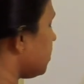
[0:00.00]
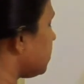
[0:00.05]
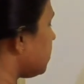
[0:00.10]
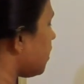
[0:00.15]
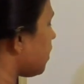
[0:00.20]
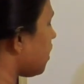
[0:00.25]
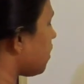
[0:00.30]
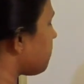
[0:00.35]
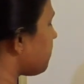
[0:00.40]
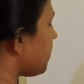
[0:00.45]

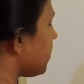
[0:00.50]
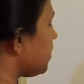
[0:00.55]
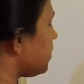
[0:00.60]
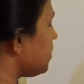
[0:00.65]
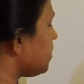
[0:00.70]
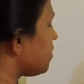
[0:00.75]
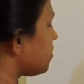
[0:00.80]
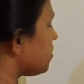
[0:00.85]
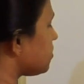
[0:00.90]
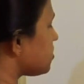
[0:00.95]
there are
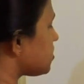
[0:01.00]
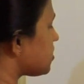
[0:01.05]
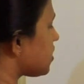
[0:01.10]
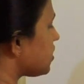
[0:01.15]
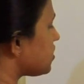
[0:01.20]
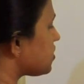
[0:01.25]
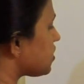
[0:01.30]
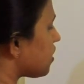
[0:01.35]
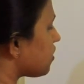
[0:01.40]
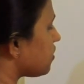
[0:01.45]
many
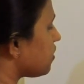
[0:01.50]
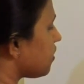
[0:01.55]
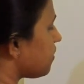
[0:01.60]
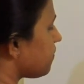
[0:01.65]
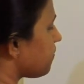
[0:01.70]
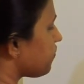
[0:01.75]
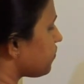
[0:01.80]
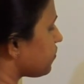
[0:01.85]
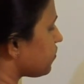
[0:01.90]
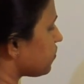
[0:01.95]
cells are there.
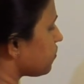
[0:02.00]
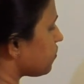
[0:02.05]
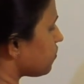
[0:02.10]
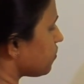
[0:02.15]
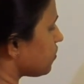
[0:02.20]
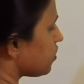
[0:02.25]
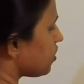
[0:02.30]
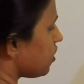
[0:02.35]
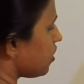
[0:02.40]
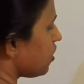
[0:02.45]

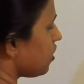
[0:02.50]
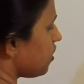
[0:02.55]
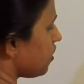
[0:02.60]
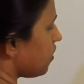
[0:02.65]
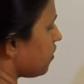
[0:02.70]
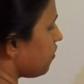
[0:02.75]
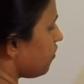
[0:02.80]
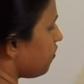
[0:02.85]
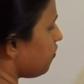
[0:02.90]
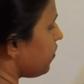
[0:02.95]

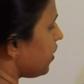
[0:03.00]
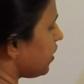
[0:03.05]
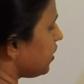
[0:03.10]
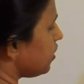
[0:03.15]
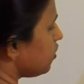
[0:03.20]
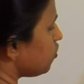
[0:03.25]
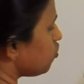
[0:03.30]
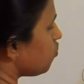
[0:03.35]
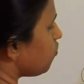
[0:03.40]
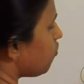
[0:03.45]

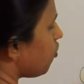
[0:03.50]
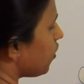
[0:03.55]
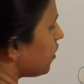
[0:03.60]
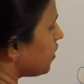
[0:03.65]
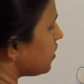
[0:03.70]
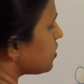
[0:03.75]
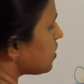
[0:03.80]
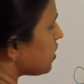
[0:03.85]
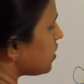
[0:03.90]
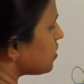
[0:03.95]
Many
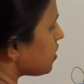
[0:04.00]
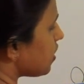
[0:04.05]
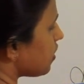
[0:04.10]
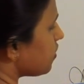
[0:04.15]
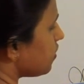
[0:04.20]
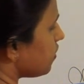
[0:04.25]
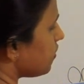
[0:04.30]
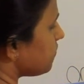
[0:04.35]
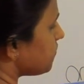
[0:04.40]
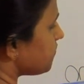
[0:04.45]
cuboidal cells are
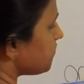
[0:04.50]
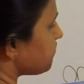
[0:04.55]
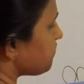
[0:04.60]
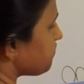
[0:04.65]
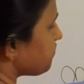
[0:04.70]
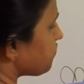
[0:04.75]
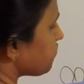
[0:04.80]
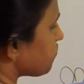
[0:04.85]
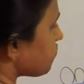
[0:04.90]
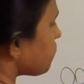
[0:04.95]
there.
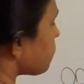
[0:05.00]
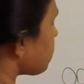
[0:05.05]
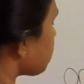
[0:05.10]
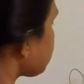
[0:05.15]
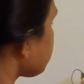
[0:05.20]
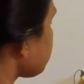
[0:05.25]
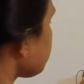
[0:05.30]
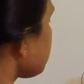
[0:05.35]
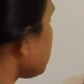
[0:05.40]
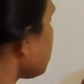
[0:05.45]

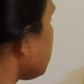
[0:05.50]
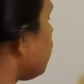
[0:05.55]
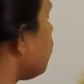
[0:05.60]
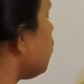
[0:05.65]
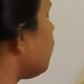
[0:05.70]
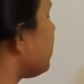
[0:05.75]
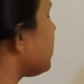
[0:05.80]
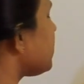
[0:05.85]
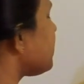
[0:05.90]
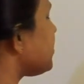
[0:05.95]

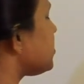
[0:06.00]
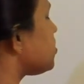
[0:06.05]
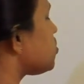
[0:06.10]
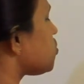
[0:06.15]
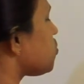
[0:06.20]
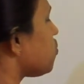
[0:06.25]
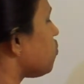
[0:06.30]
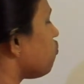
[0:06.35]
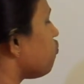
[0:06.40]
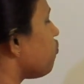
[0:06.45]
Over each
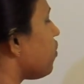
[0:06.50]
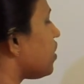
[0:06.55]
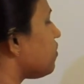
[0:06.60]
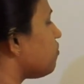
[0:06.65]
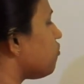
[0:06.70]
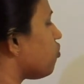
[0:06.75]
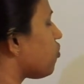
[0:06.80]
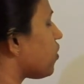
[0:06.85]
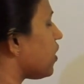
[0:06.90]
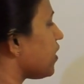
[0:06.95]
one
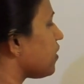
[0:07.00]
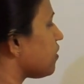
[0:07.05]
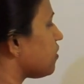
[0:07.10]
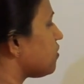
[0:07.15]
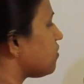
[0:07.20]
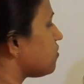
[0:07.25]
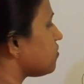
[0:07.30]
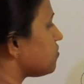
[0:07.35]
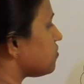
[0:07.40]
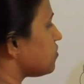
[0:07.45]
more layer.
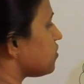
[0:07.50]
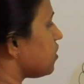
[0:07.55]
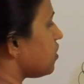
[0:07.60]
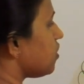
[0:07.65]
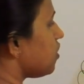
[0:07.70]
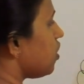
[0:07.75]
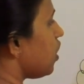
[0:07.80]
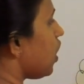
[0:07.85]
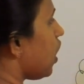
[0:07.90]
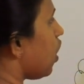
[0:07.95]

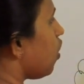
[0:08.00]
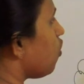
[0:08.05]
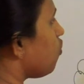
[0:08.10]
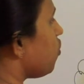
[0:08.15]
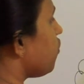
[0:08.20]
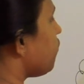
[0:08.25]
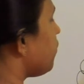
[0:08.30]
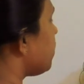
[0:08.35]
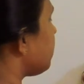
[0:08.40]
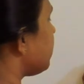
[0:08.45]

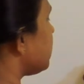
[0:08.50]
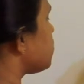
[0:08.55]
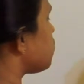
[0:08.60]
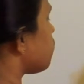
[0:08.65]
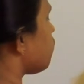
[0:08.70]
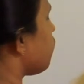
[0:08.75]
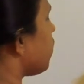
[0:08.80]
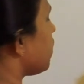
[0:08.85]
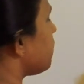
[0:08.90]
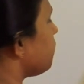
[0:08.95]
Over which
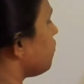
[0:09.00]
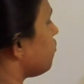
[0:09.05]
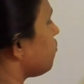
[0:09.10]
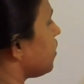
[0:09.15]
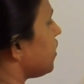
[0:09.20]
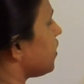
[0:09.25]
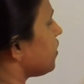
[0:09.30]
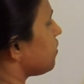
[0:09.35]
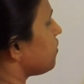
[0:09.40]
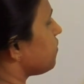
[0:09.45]
one more
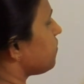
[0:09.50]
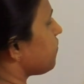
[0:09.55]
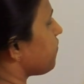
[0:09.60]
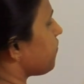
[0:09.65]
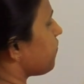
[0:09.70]
layer.